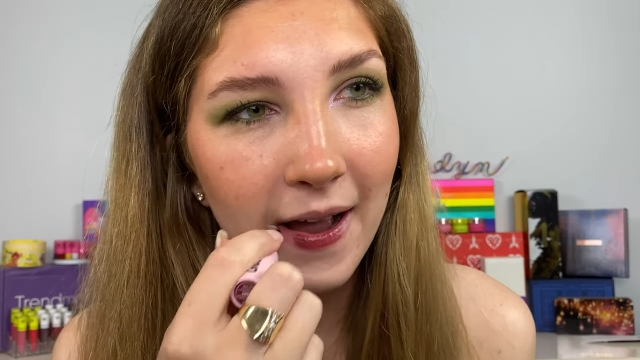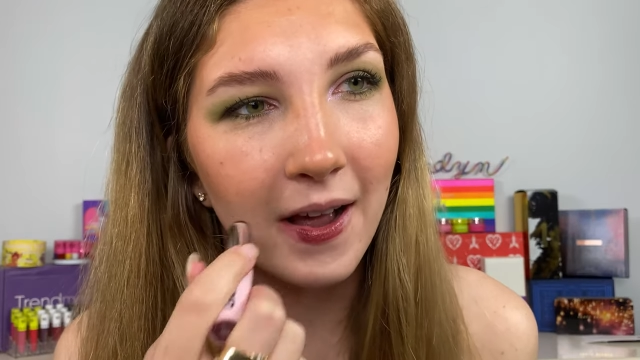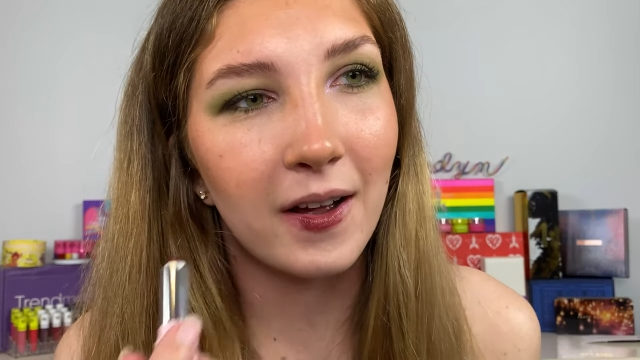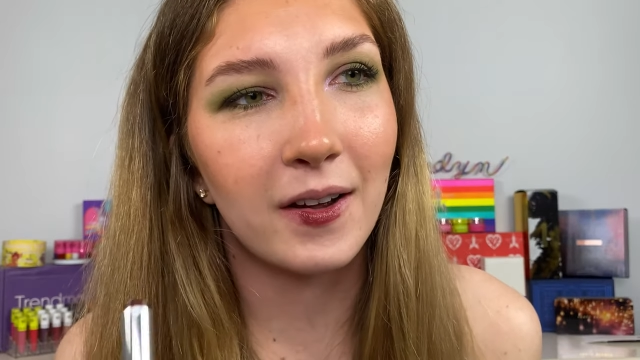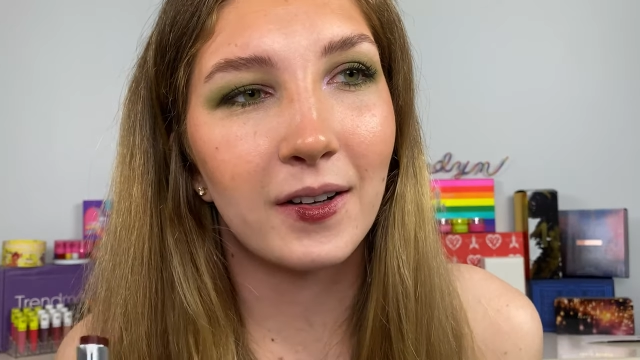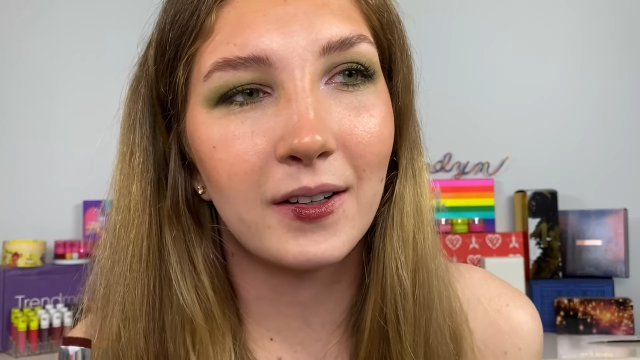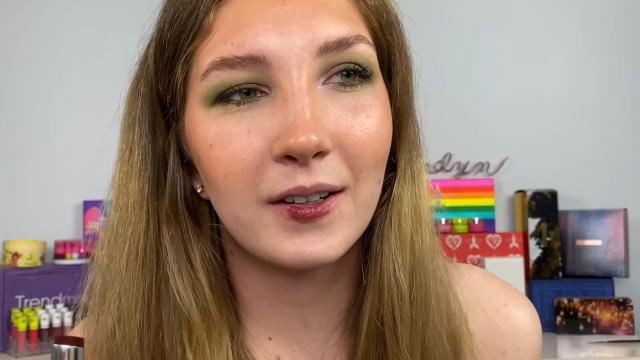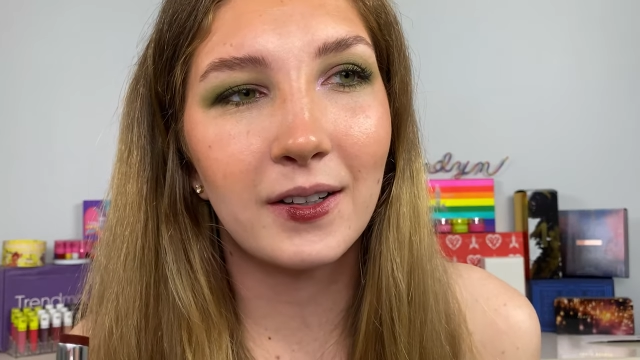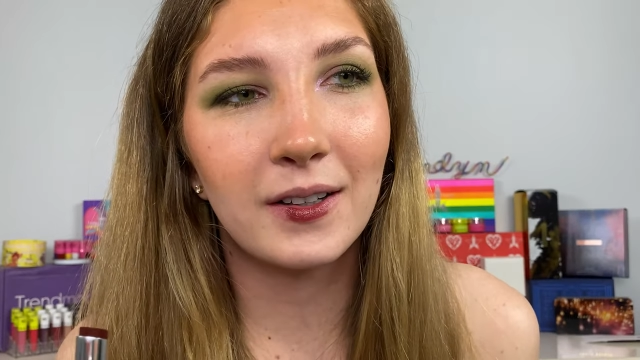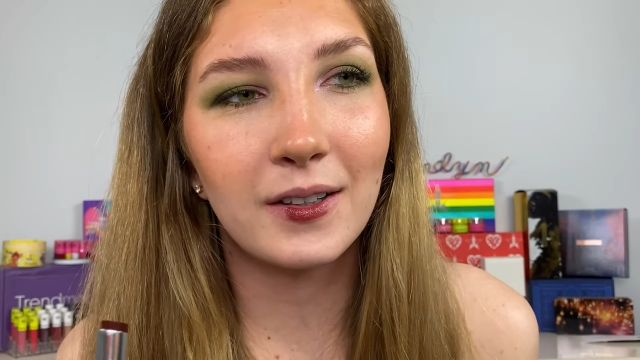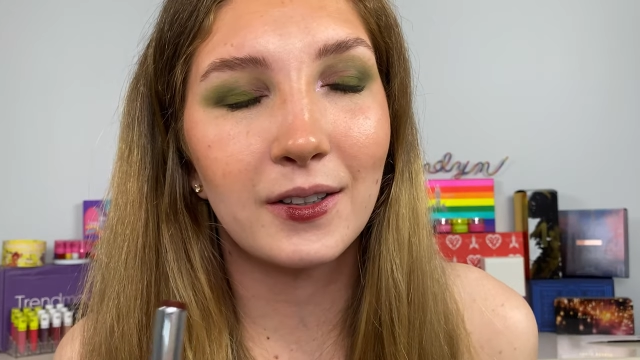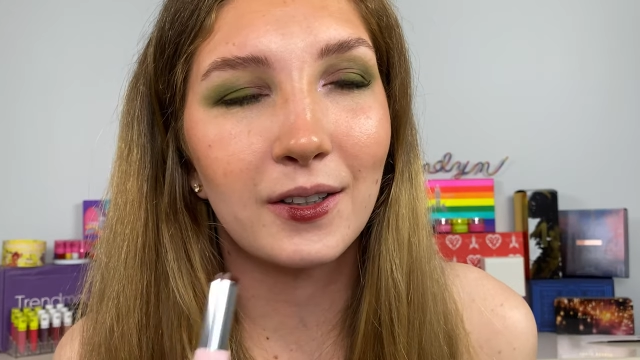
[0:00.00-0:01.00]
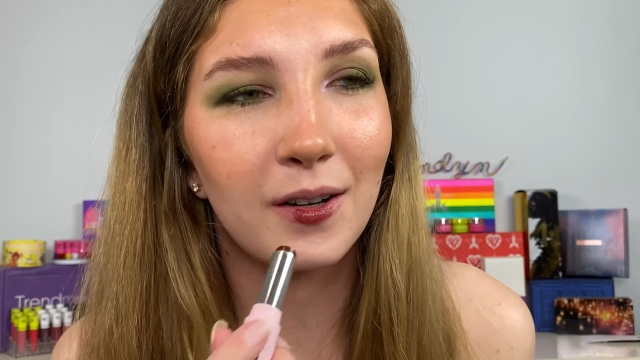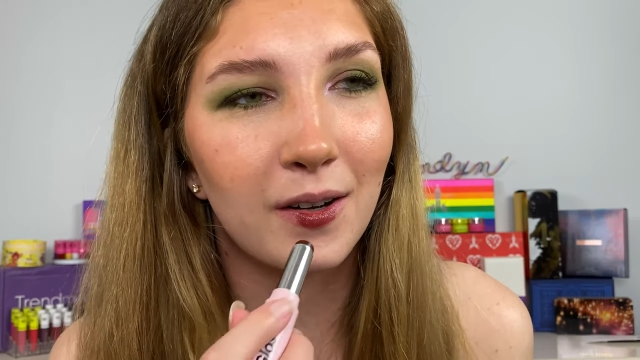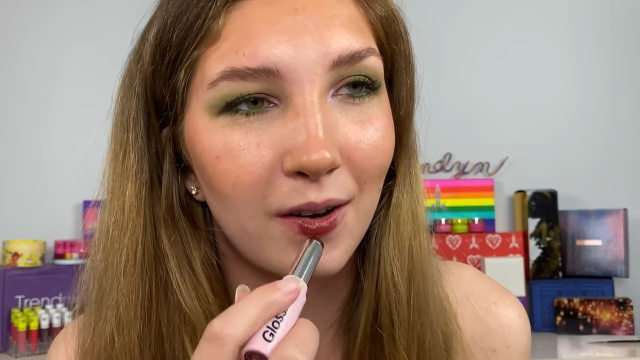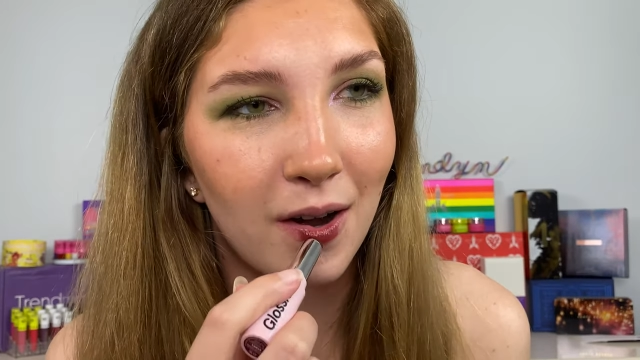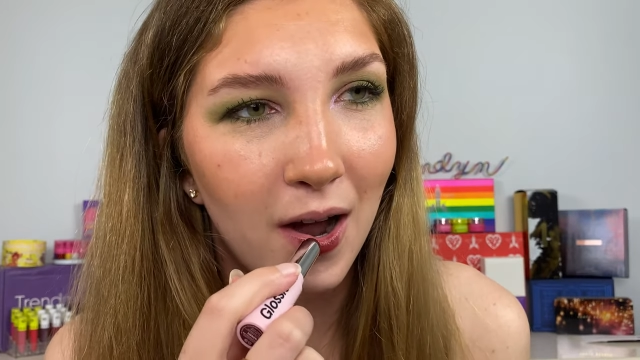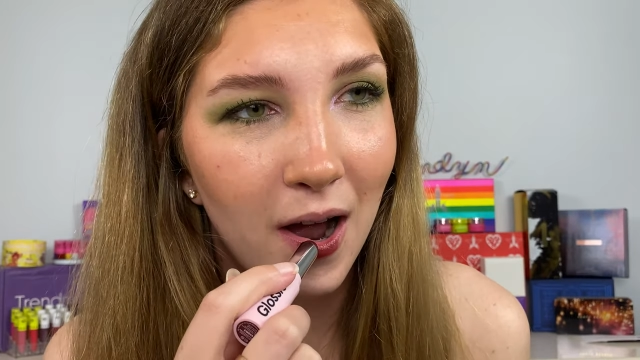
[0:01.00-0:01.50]

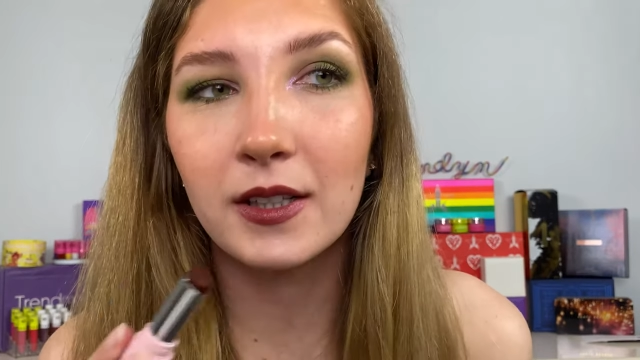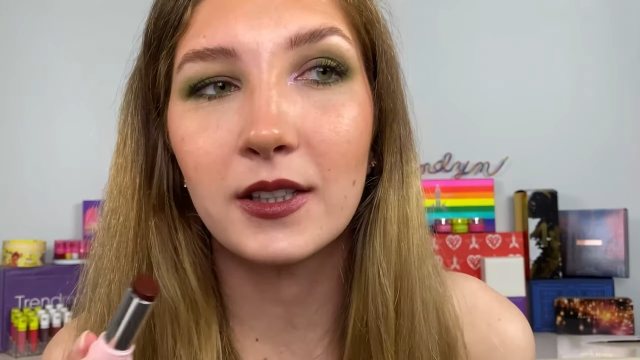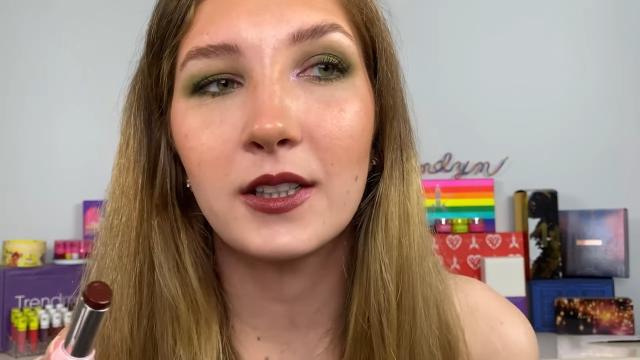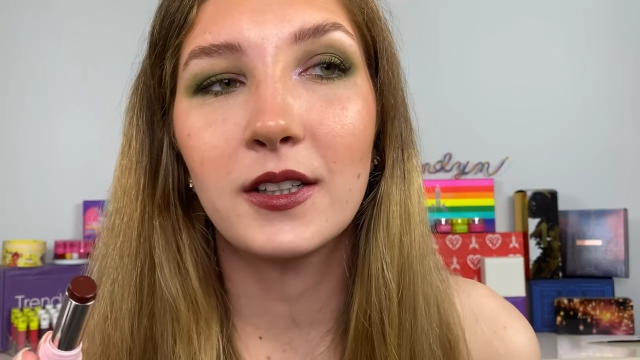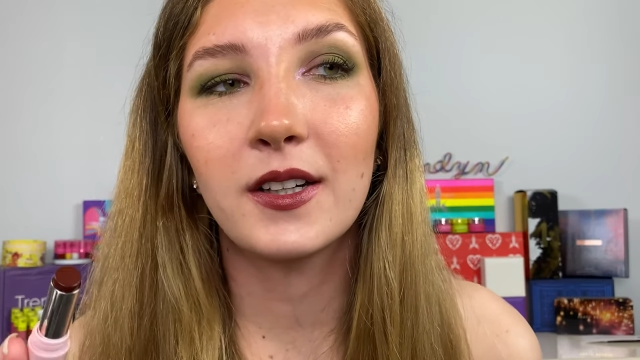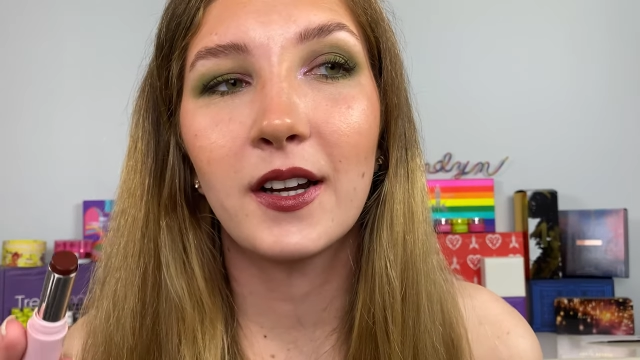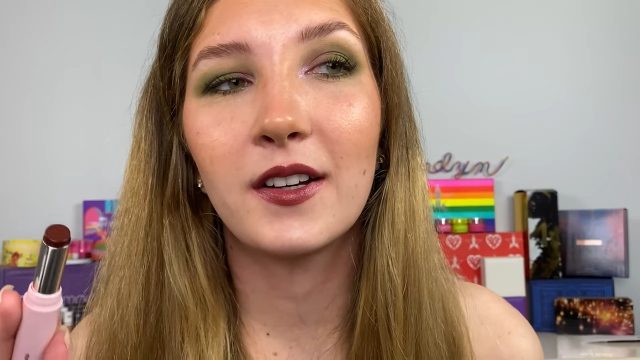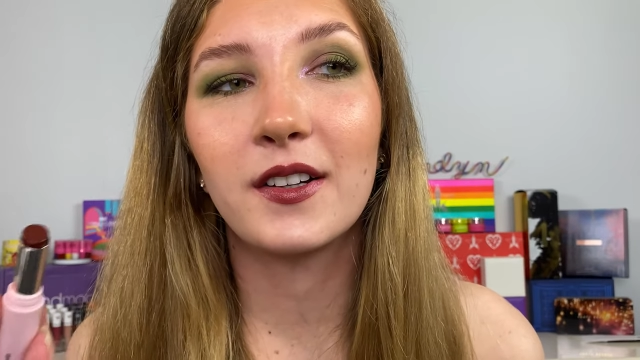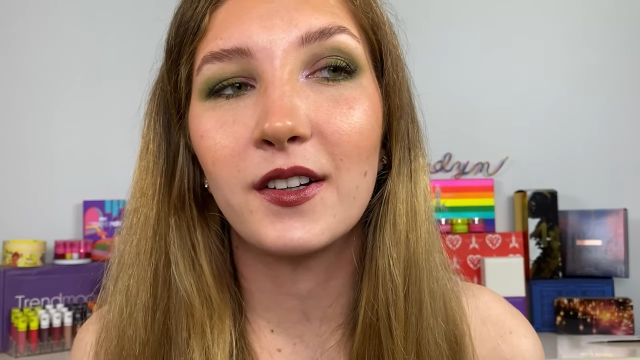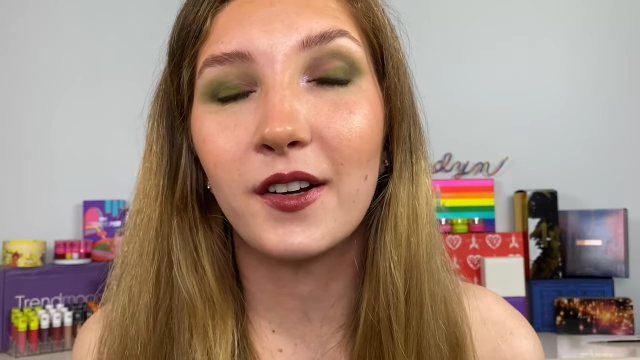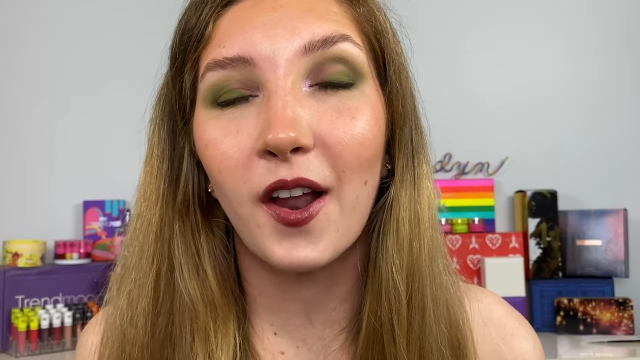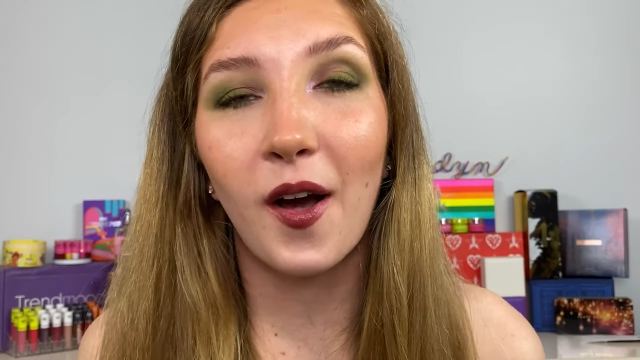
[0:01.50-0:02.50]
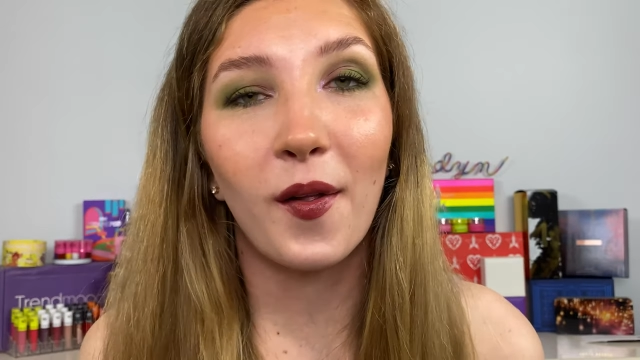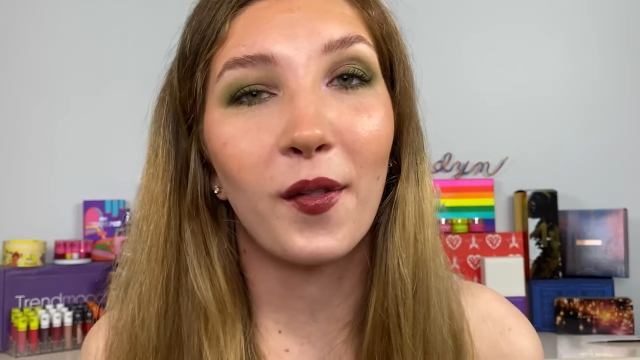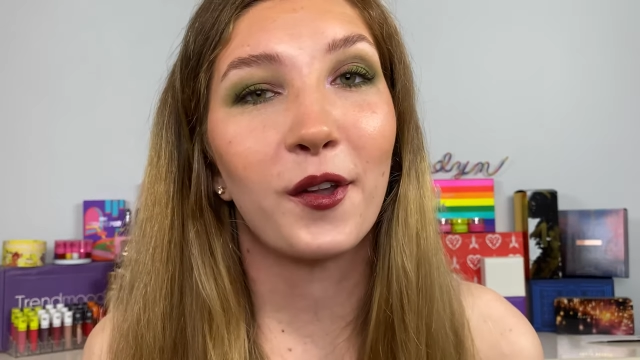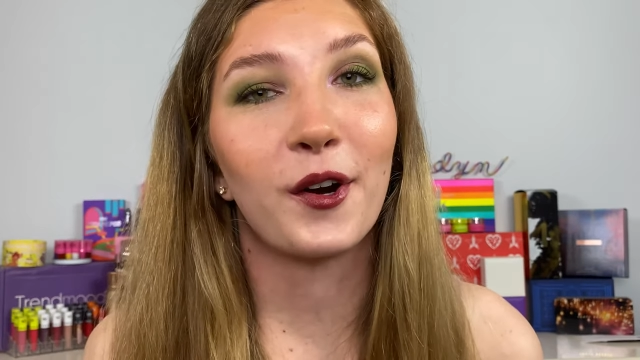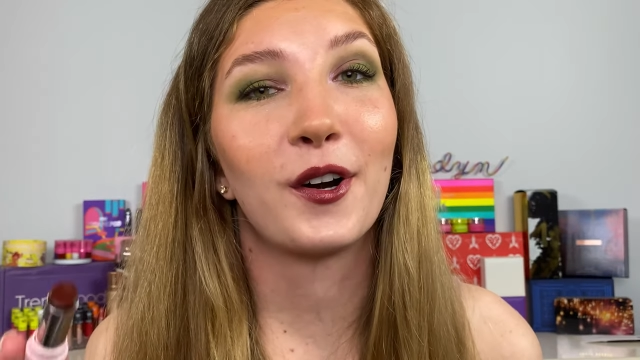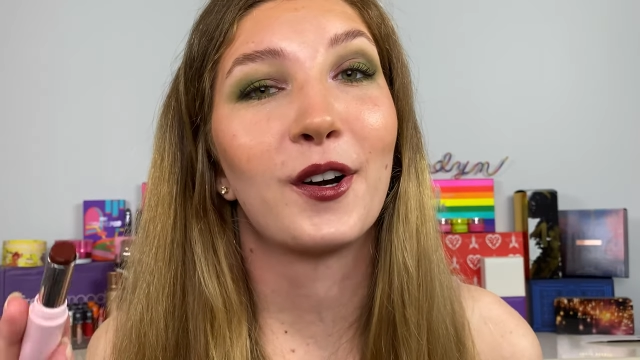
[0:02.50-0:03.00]
Ah, this is
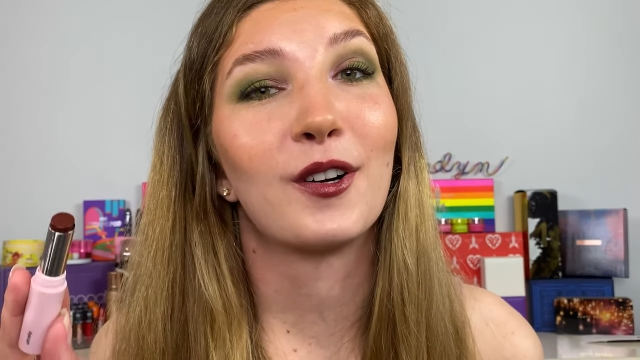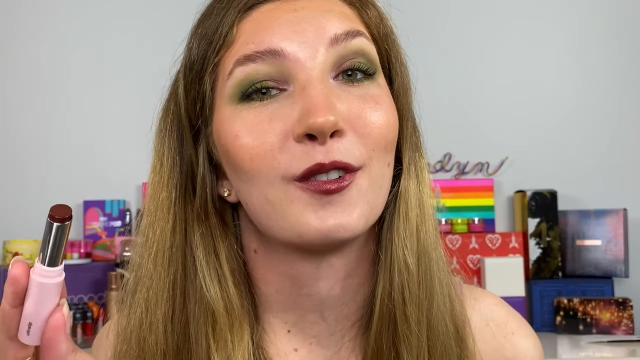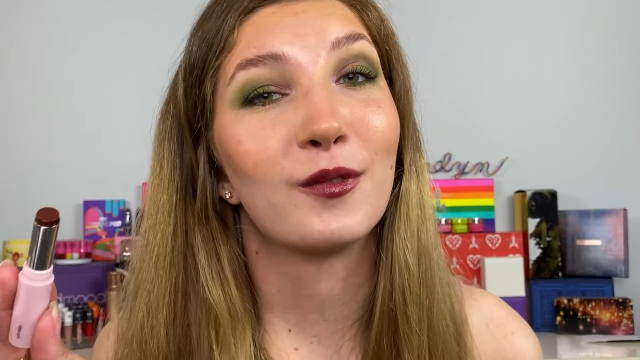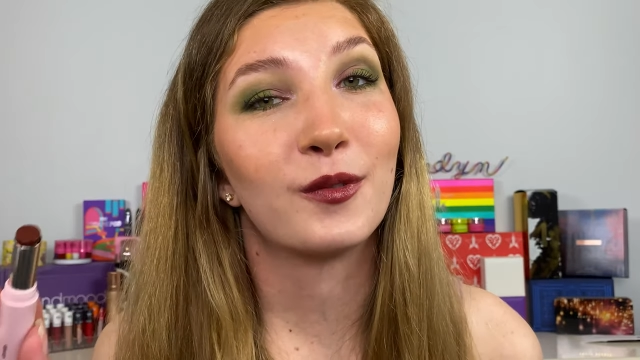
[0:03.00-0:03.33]
another